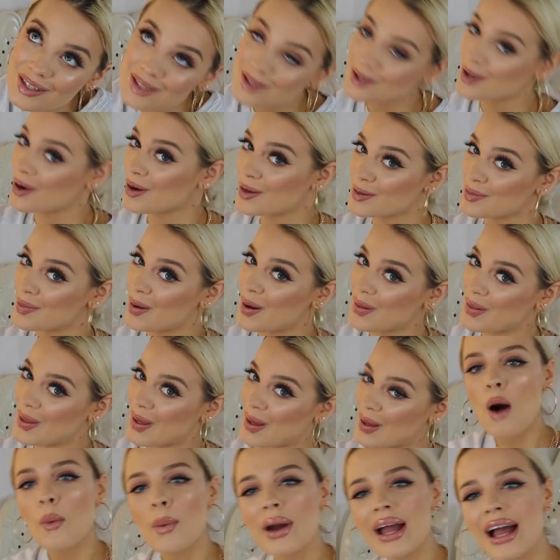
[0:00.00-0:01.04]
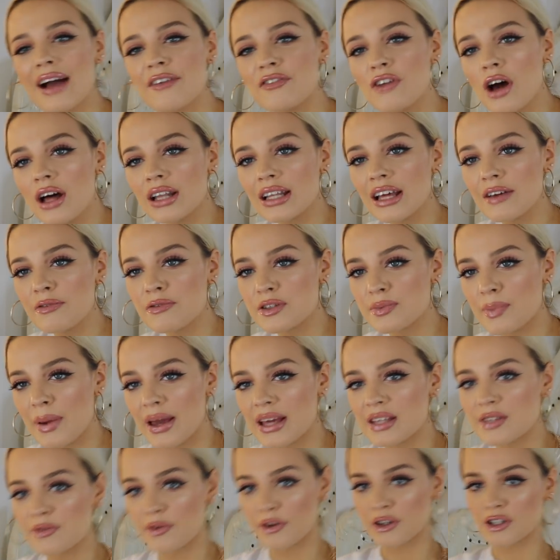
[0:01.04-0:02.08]
So I won't look. Wait, I've not left
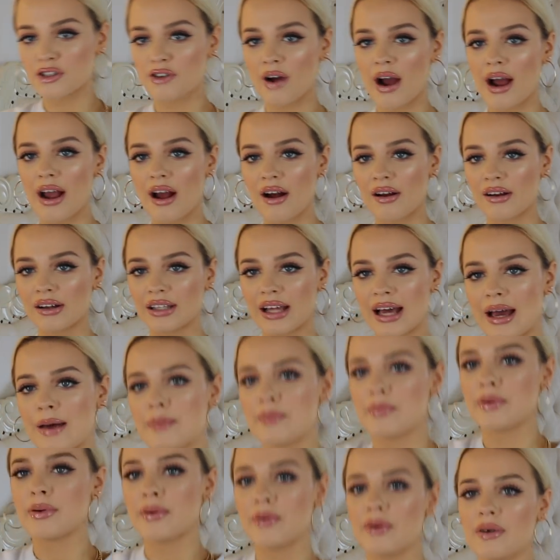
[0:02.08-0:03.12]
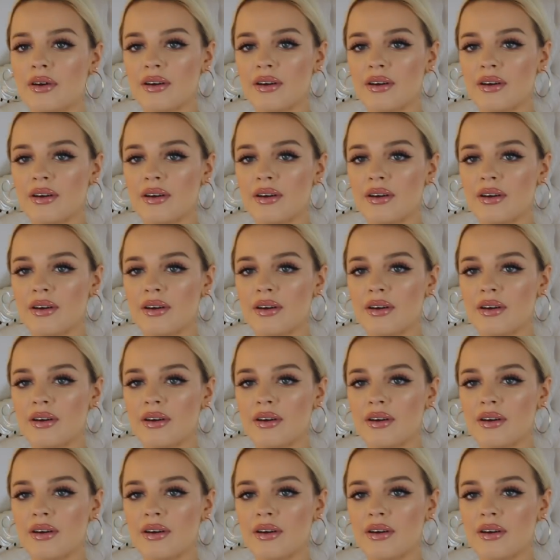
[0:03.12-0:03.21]
space for a try-on clip.